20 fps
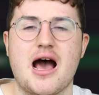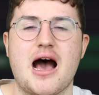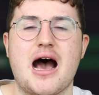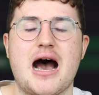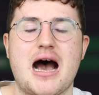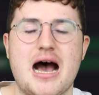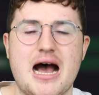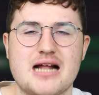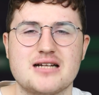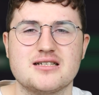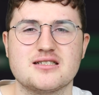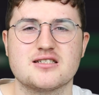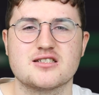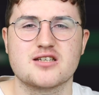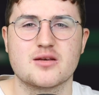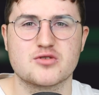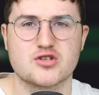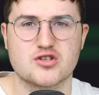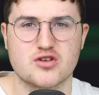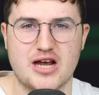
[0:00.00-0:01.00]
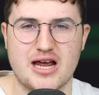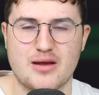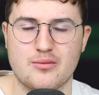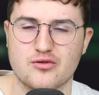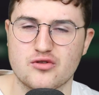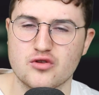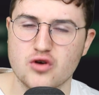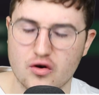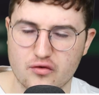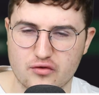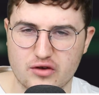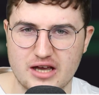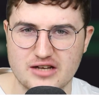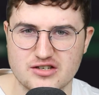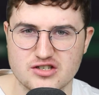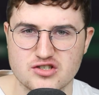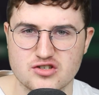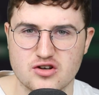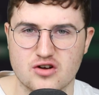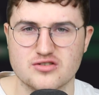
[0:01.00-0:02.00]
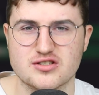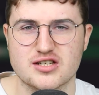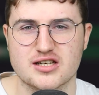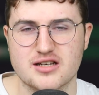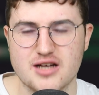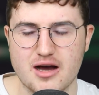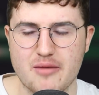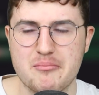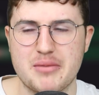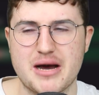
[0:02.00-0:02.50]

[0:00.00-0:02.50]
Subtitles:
and subscribe with notifications on to come